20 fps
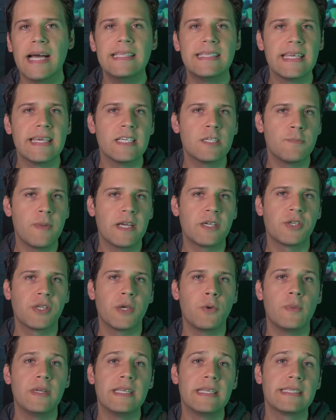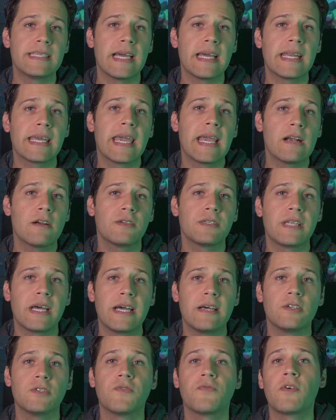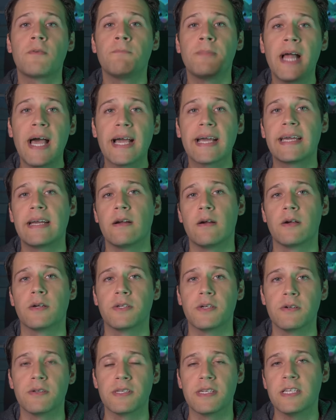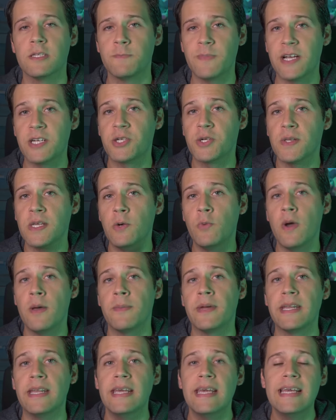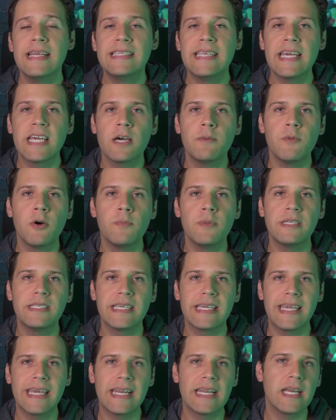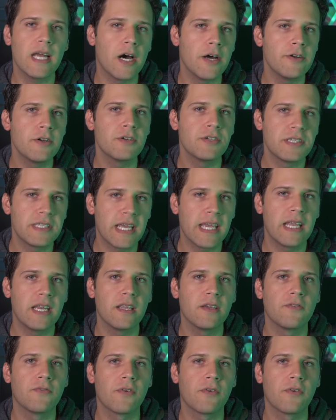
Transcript: I'd say, especially when designing hairstyles for black characters, and especially women, take a moment to get an understanding